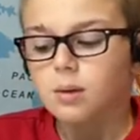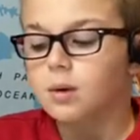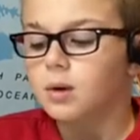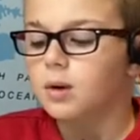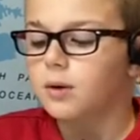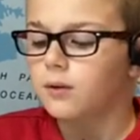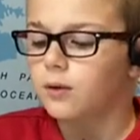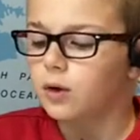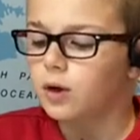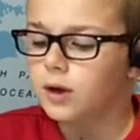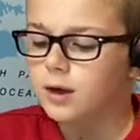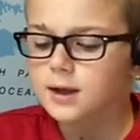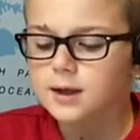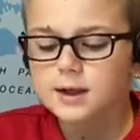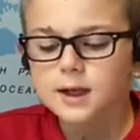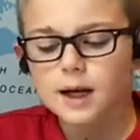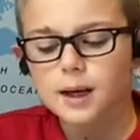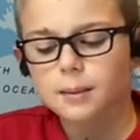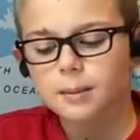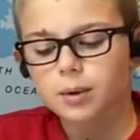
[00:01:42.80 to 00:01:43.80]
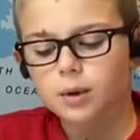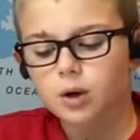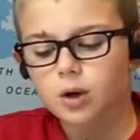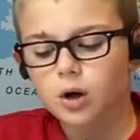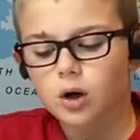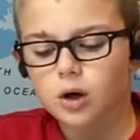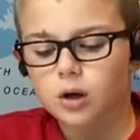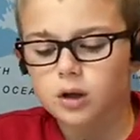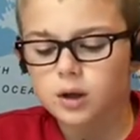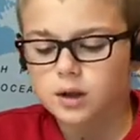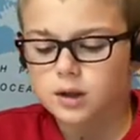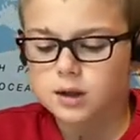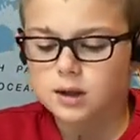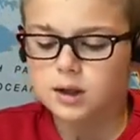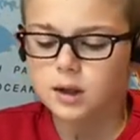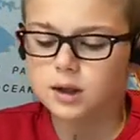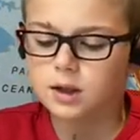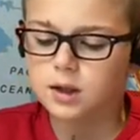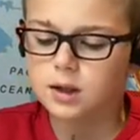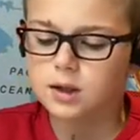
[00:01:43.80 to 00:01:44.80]
For example, on a
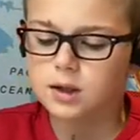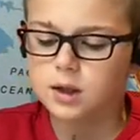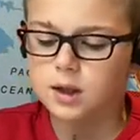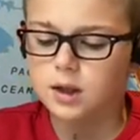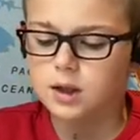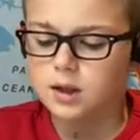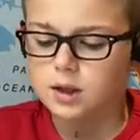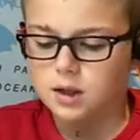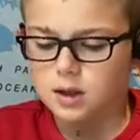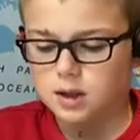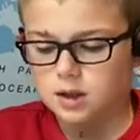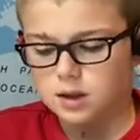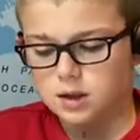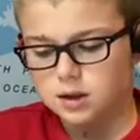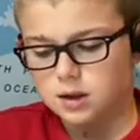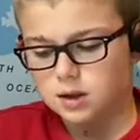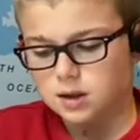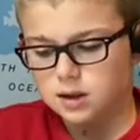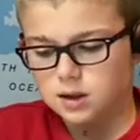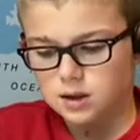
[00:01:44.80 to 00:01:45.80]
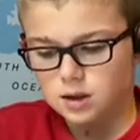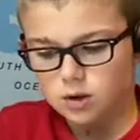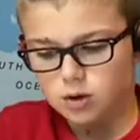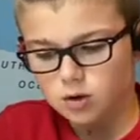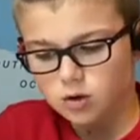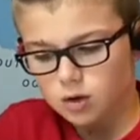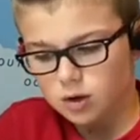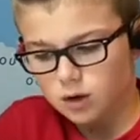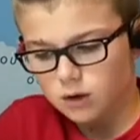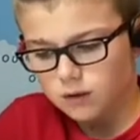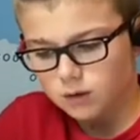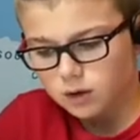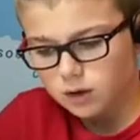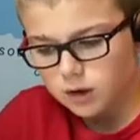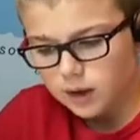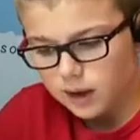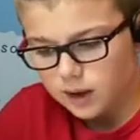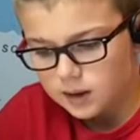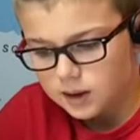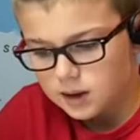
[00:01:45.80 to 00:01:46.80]
sunny day in snow covered
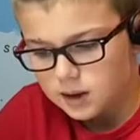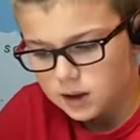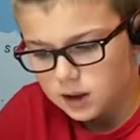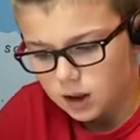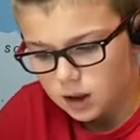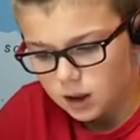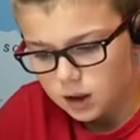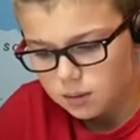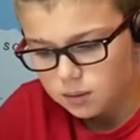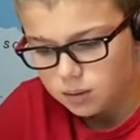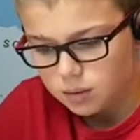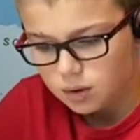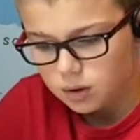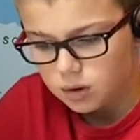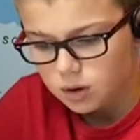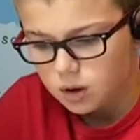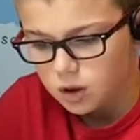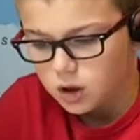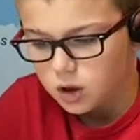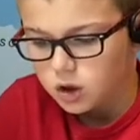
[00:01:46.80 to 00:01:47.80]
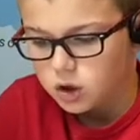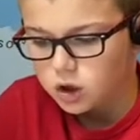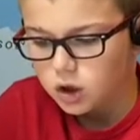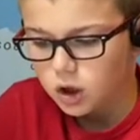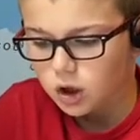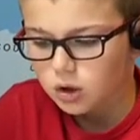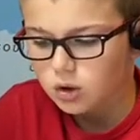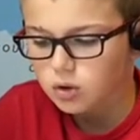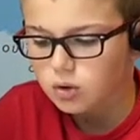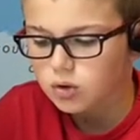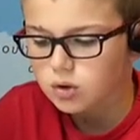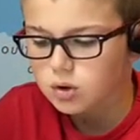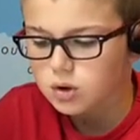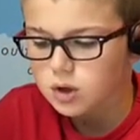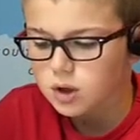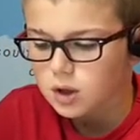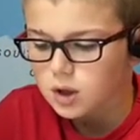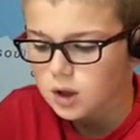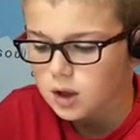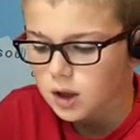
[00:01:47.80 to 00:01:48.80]
landscape, shadows
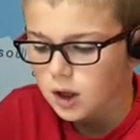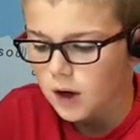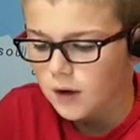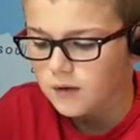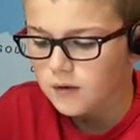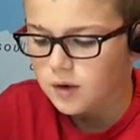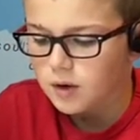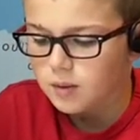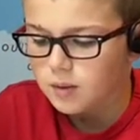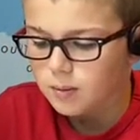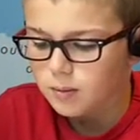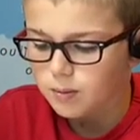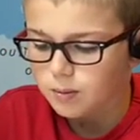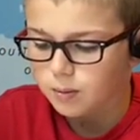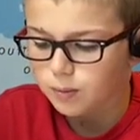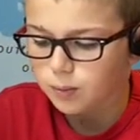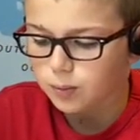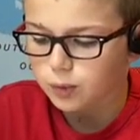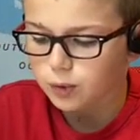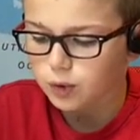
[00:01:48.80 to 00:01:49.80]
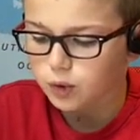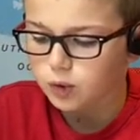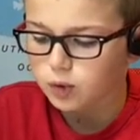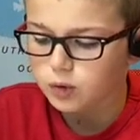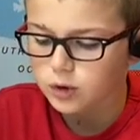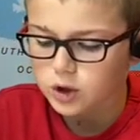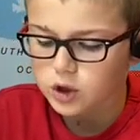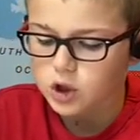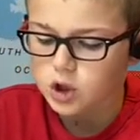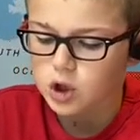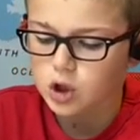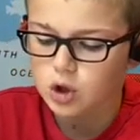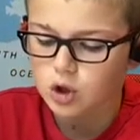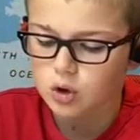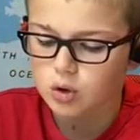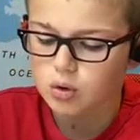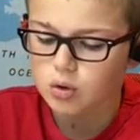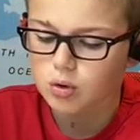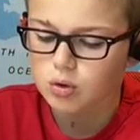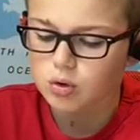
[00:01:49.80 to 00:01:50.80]
have a bluish
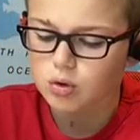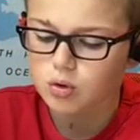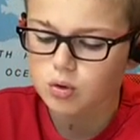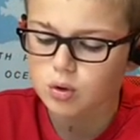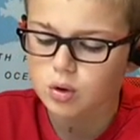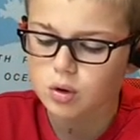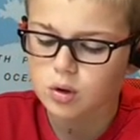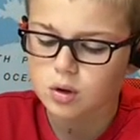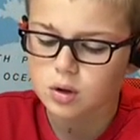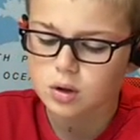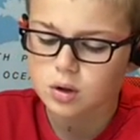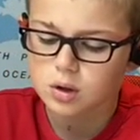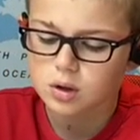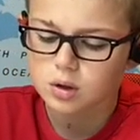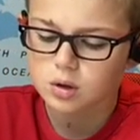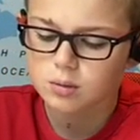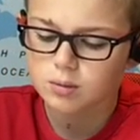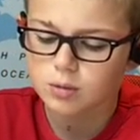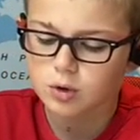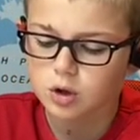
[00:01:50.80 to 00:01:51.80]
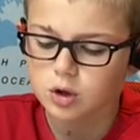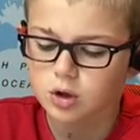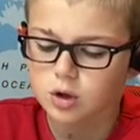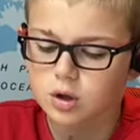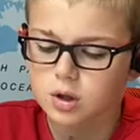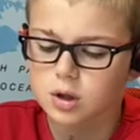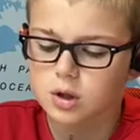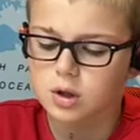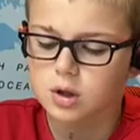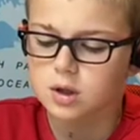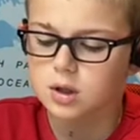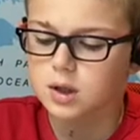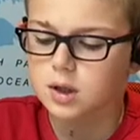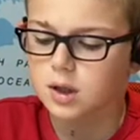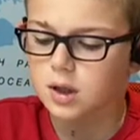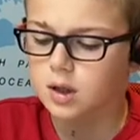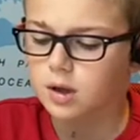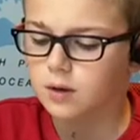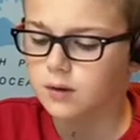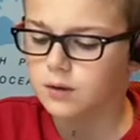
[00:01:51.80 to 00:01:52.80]
hue because
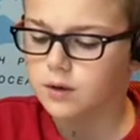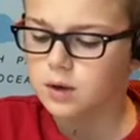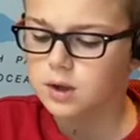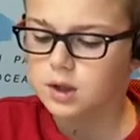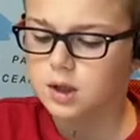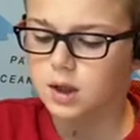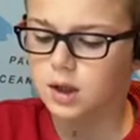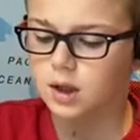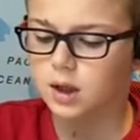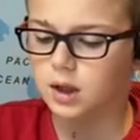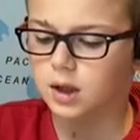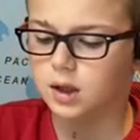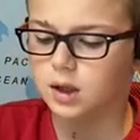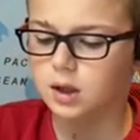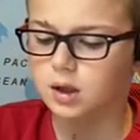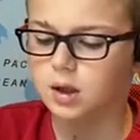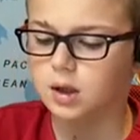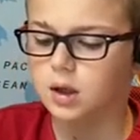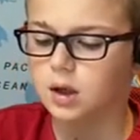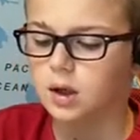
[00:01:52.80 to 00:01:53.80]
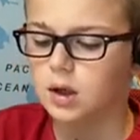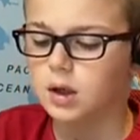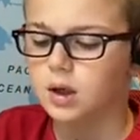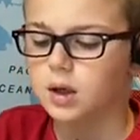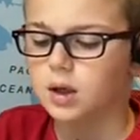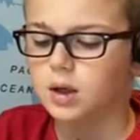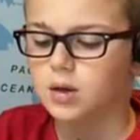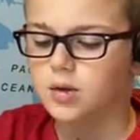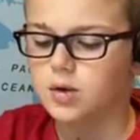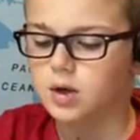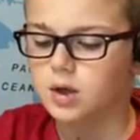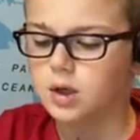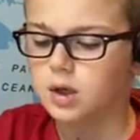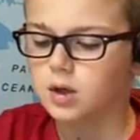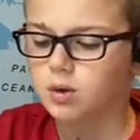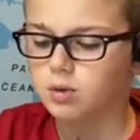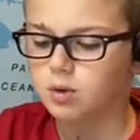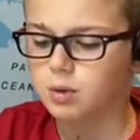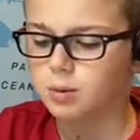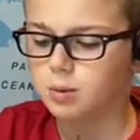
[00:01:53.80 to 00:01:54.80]
of the sky. This is
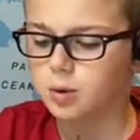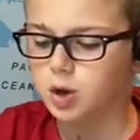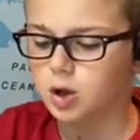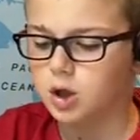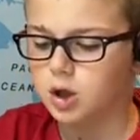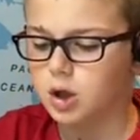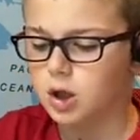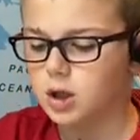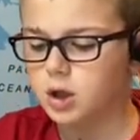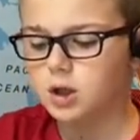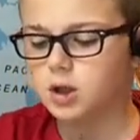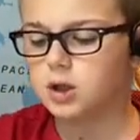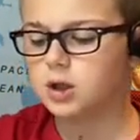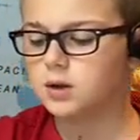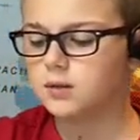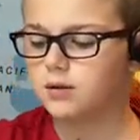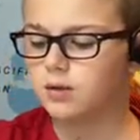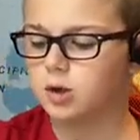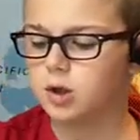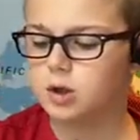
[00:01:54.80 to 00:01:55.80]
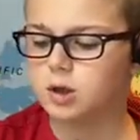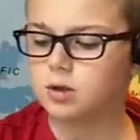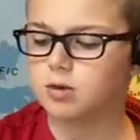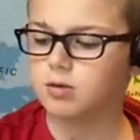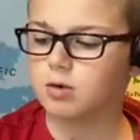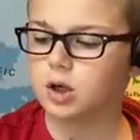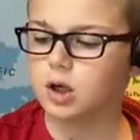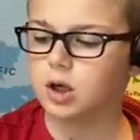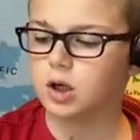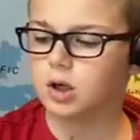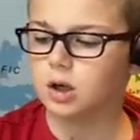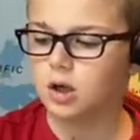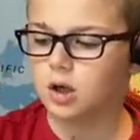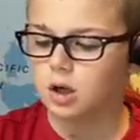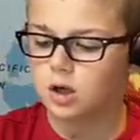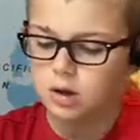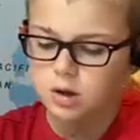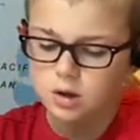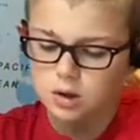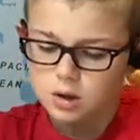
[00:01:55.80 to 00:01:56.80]
what Monet and his friends
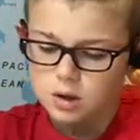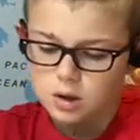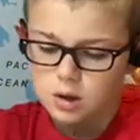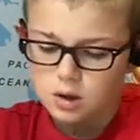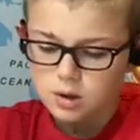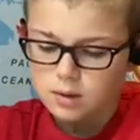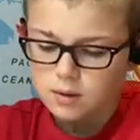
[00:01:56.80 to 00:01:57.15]
recognized.